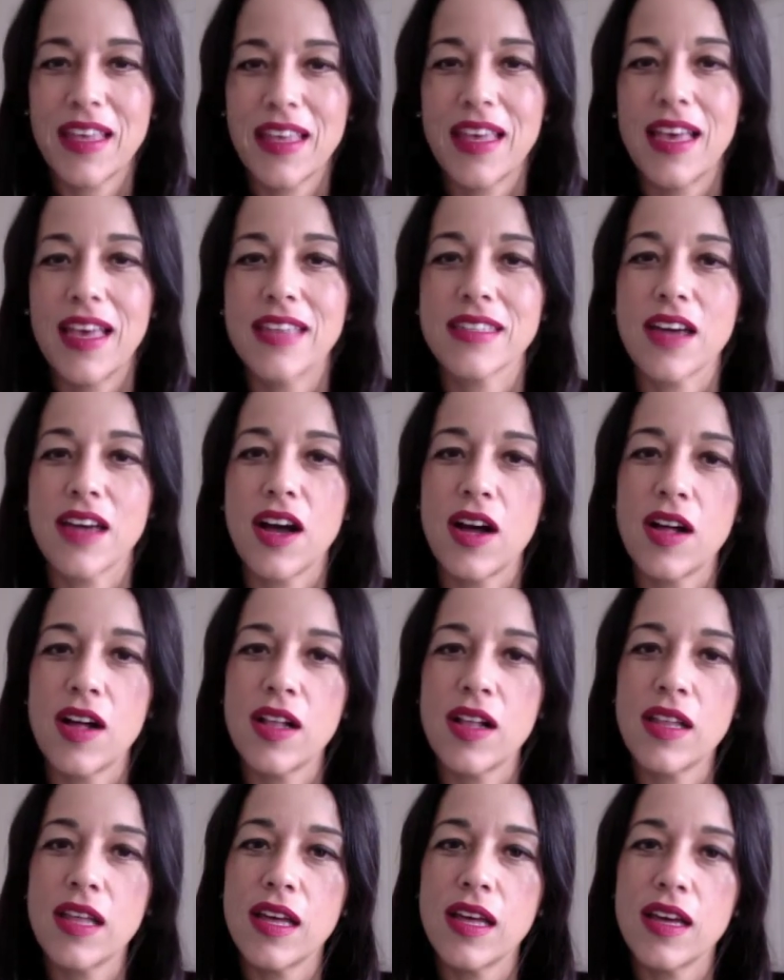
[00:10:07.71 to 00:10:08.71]
As
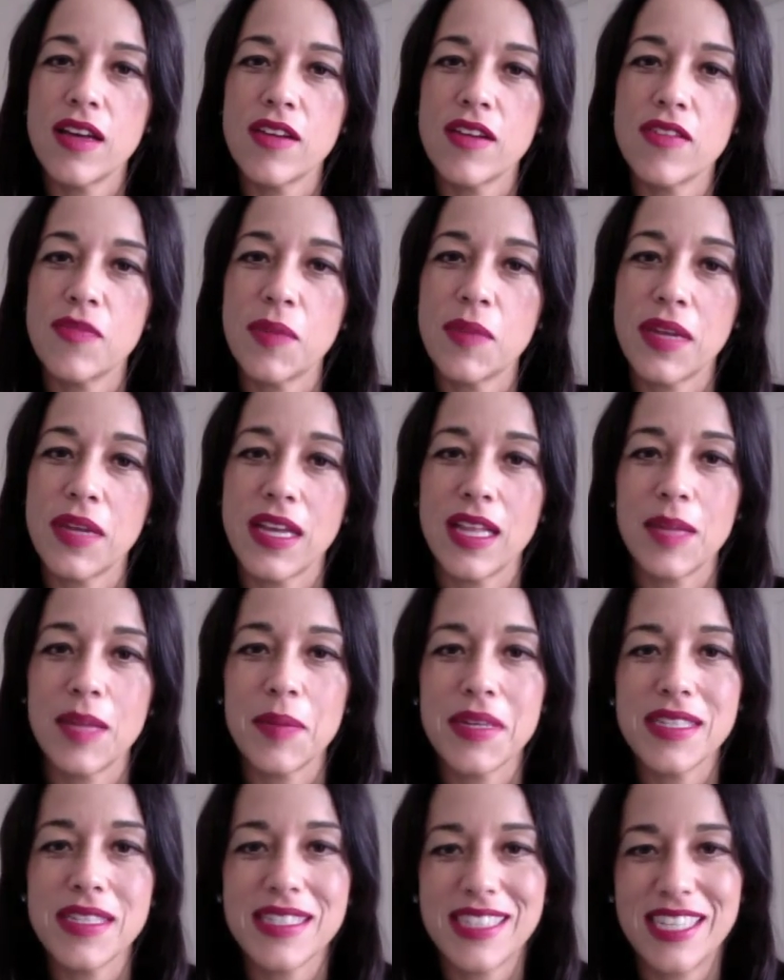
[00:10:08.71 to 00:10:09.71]
all of
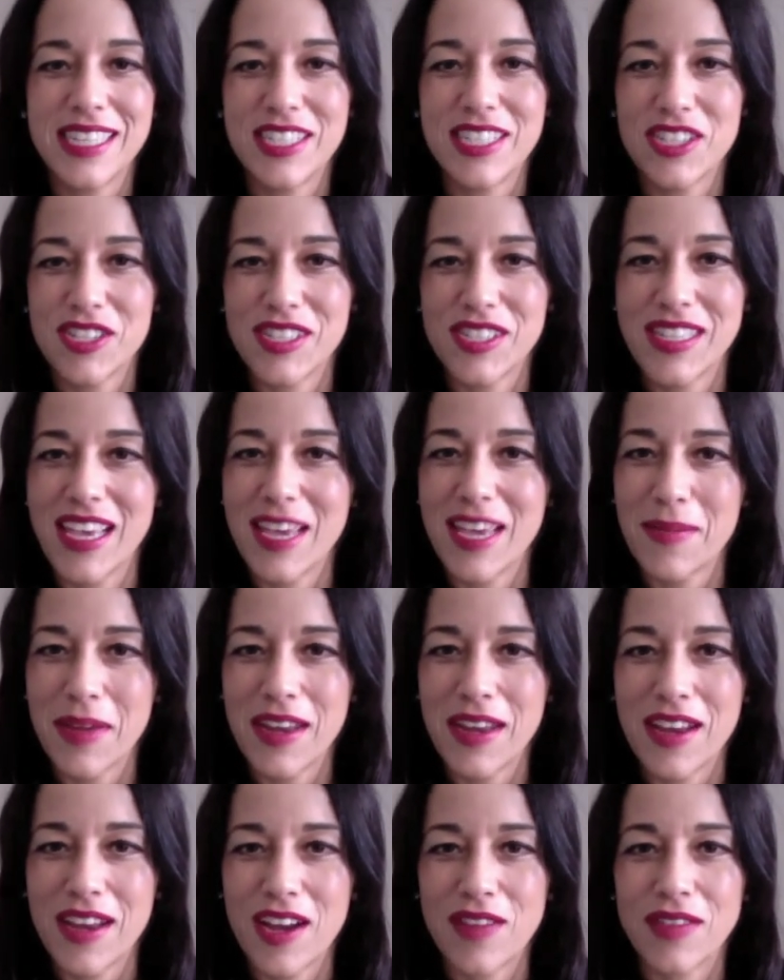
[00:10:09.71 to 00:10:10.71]
Penelope's teachers say in my
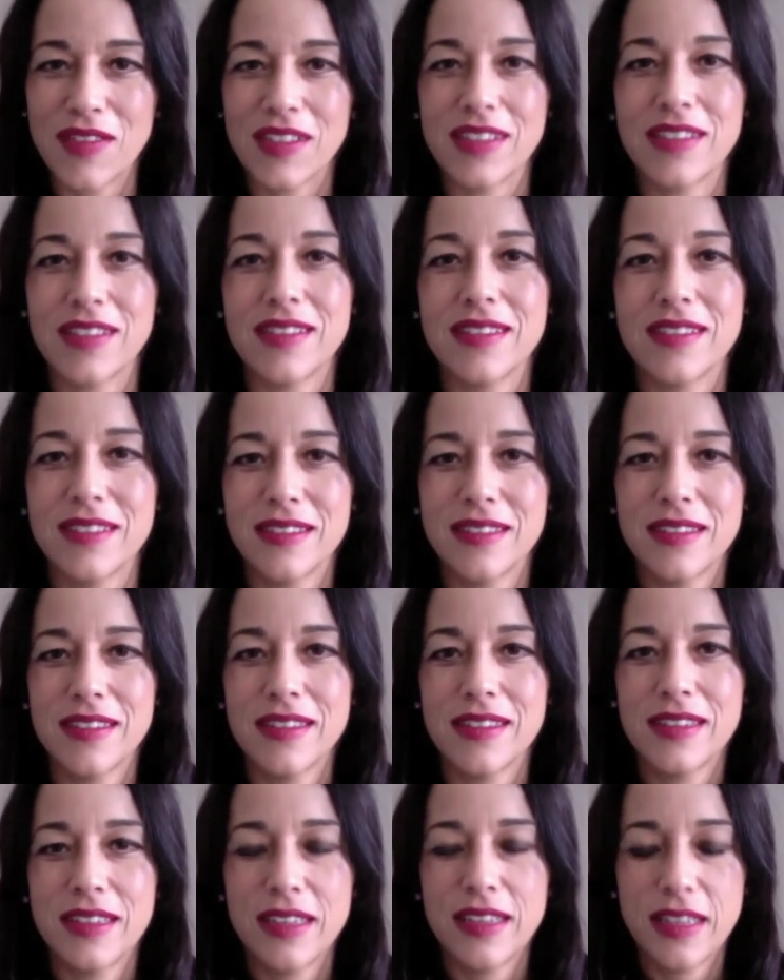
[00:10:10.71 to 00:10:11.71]
novel,
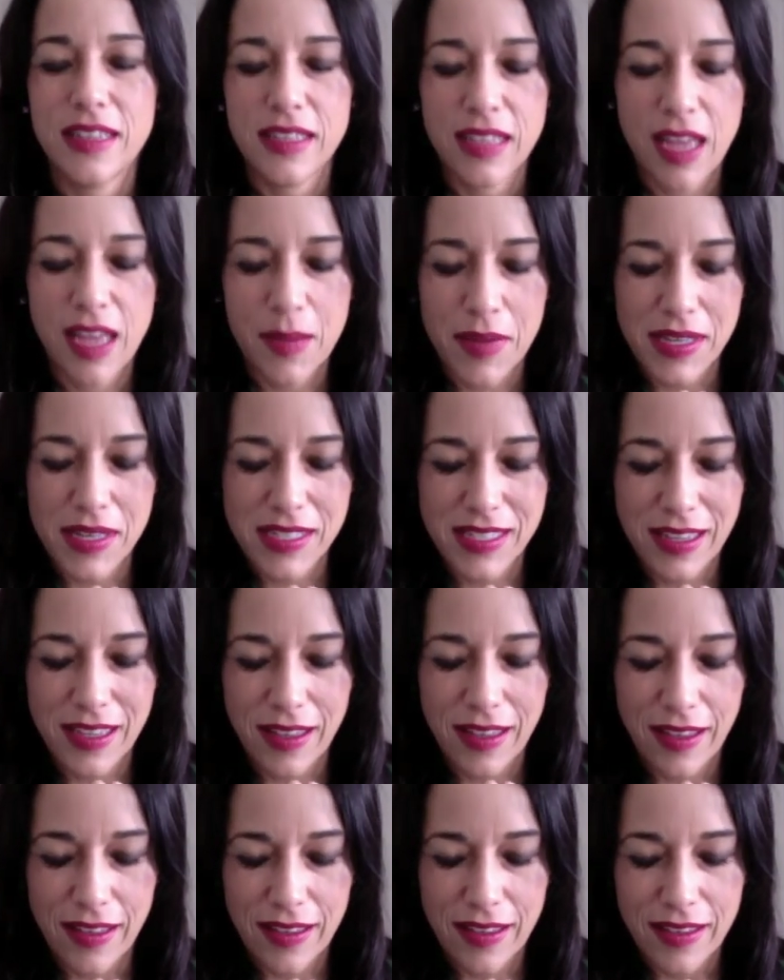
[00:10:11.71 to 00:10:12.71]
Namaste.
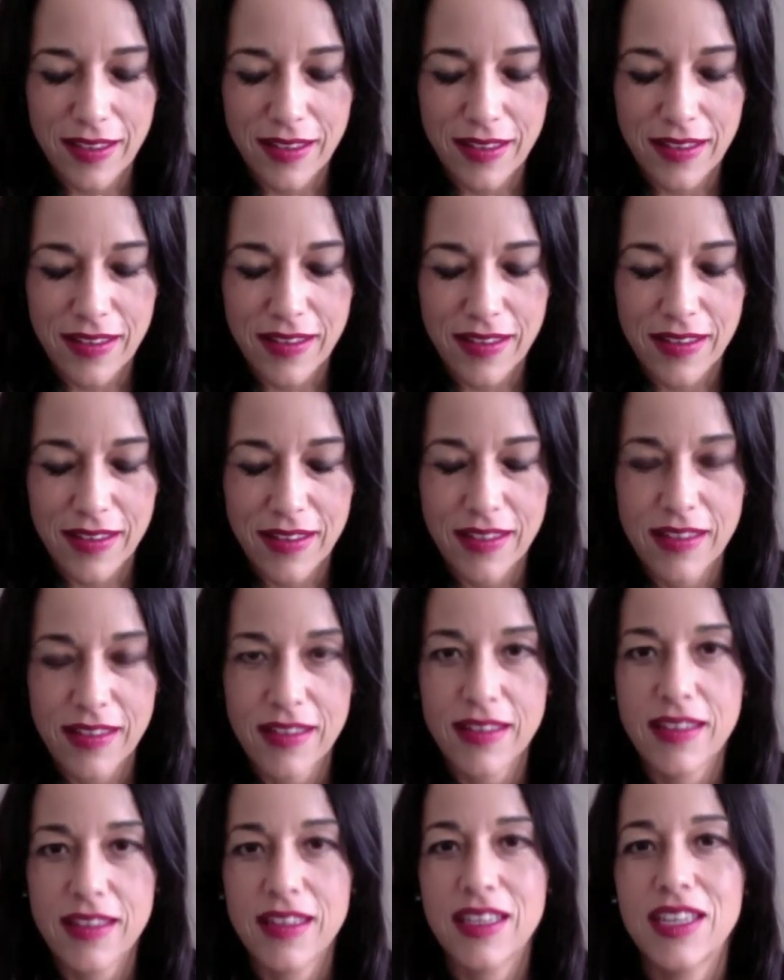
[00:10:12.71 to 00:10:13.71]

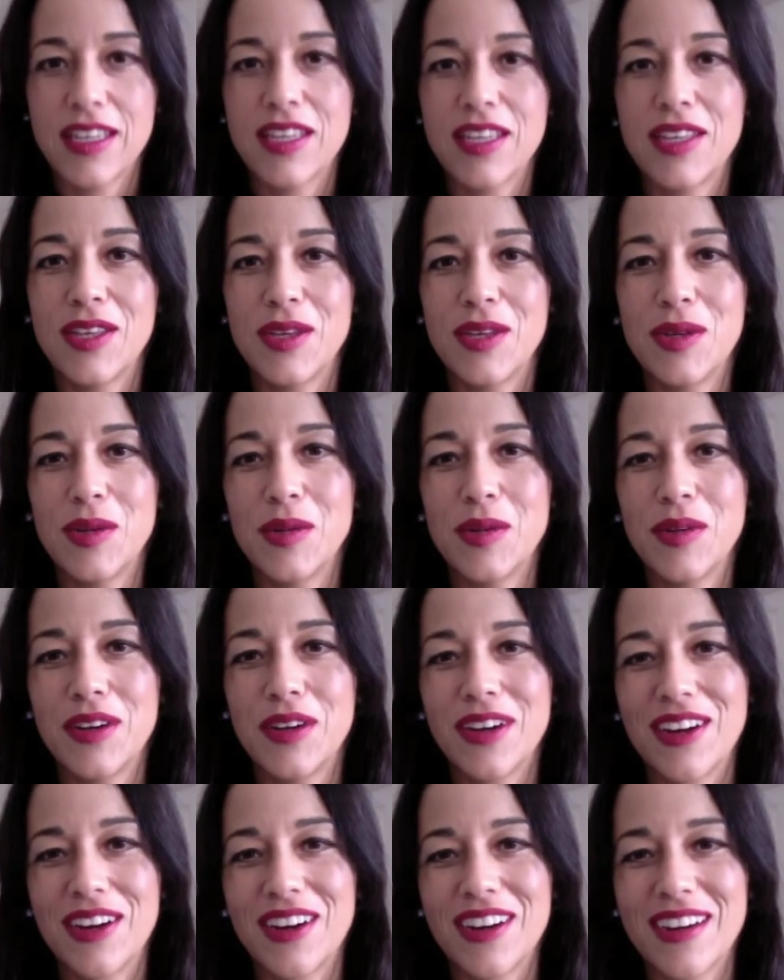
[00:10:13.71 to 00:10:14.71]
You
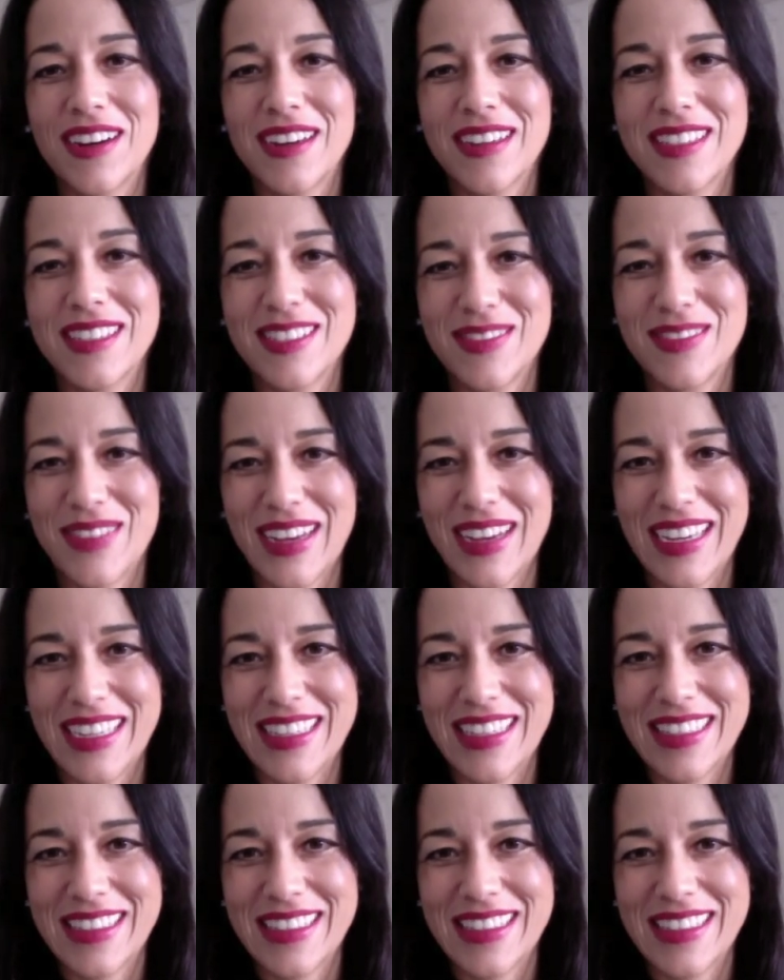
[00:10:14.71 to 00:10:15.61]
are divine.